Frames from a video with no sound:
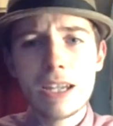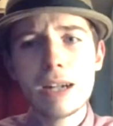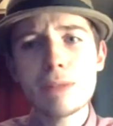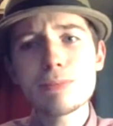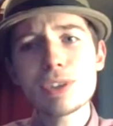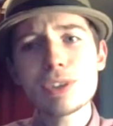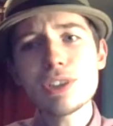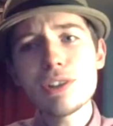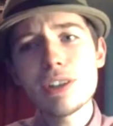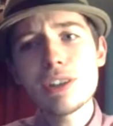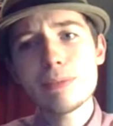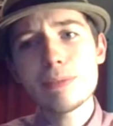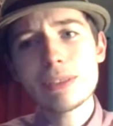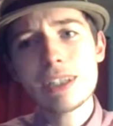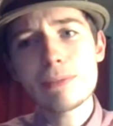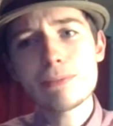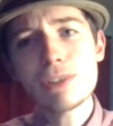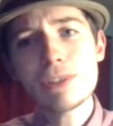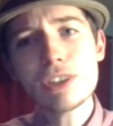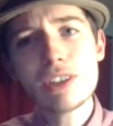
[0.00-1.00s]
sorry, but
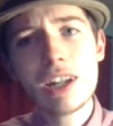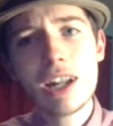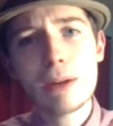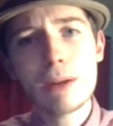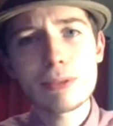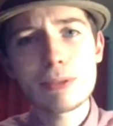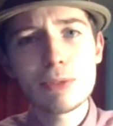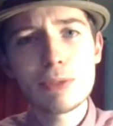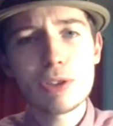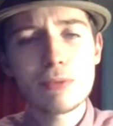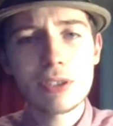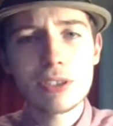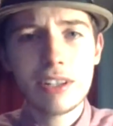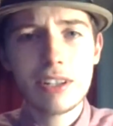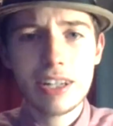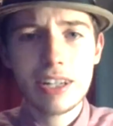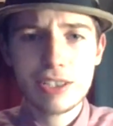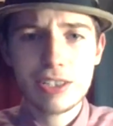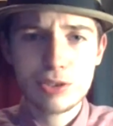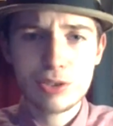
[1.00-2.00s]
I'm just gonna have to move on to
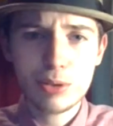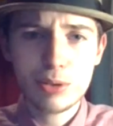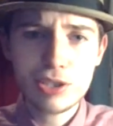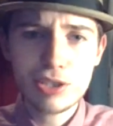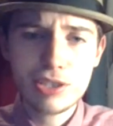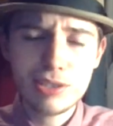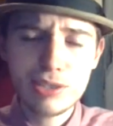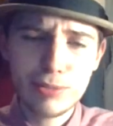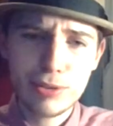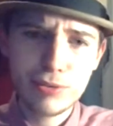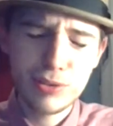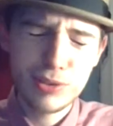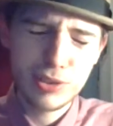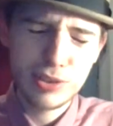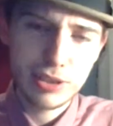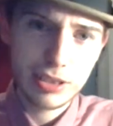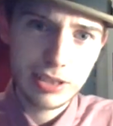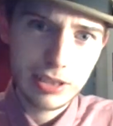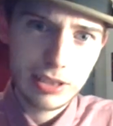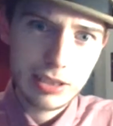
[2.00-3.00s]
the next question before